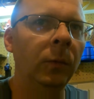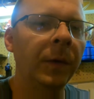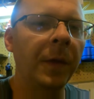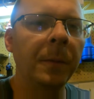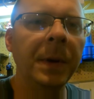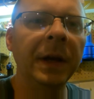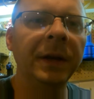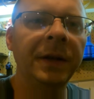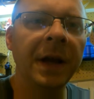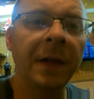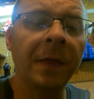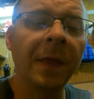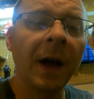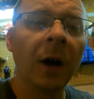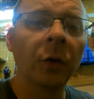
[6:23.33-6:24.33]
with it being
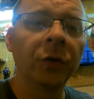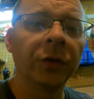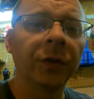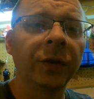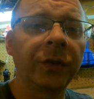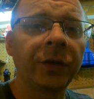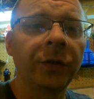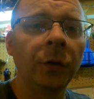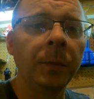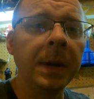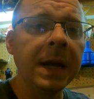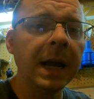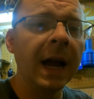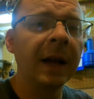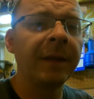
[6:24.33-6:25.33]
10 thousandths, to
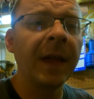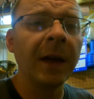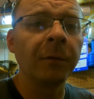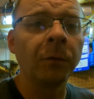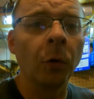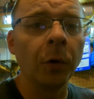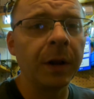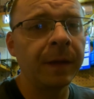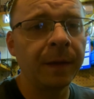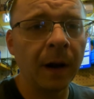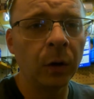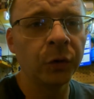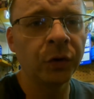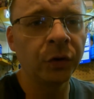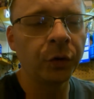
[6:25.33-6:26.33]
be at that 40
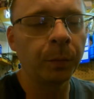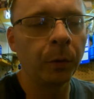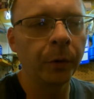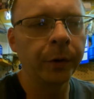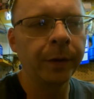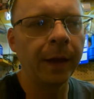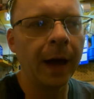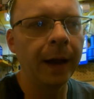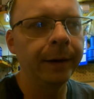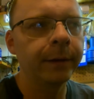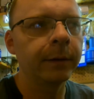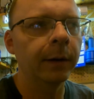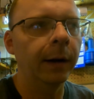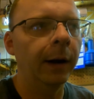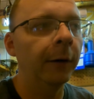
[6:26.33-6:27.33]
thousandths mark
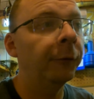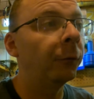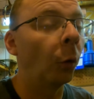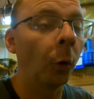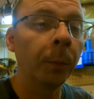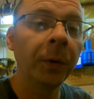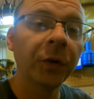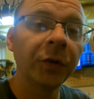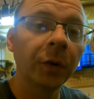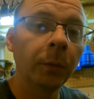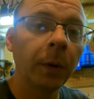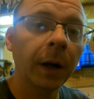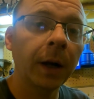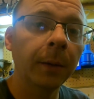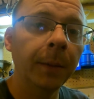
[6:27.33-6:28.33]
that
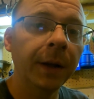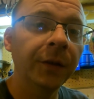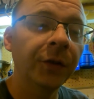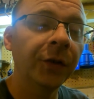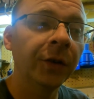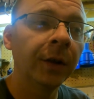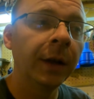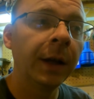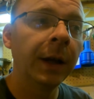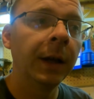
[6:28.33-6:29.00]
4-piston recommends